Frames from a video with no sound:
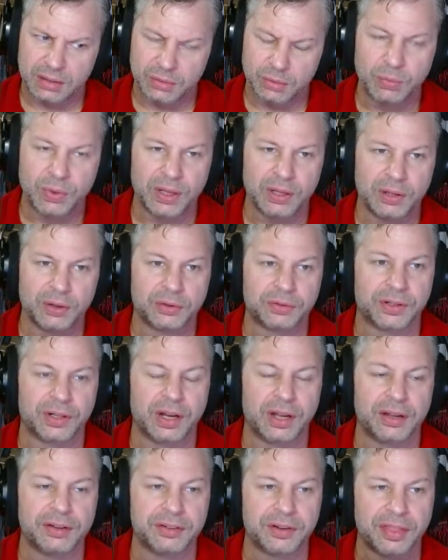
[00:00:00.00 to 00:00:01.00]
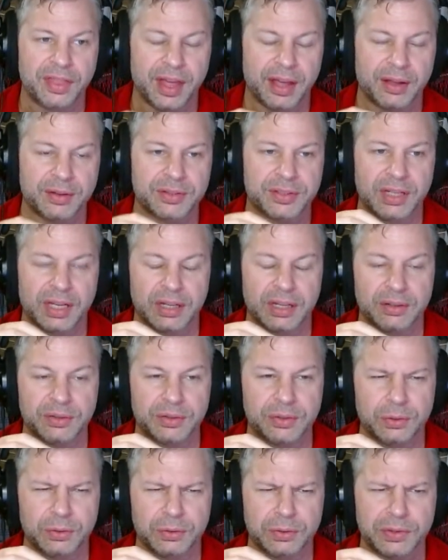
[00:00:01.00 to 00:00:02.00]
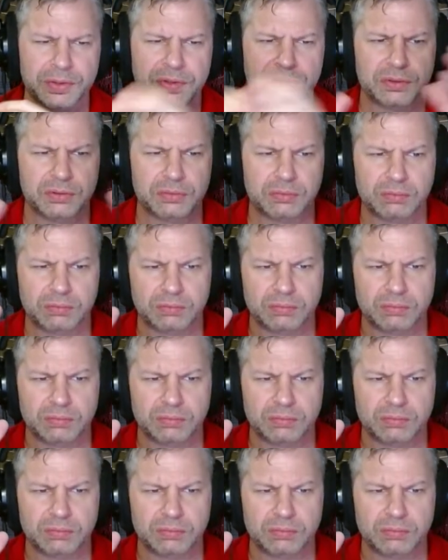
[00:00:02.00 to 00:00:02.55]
well over 100,000 households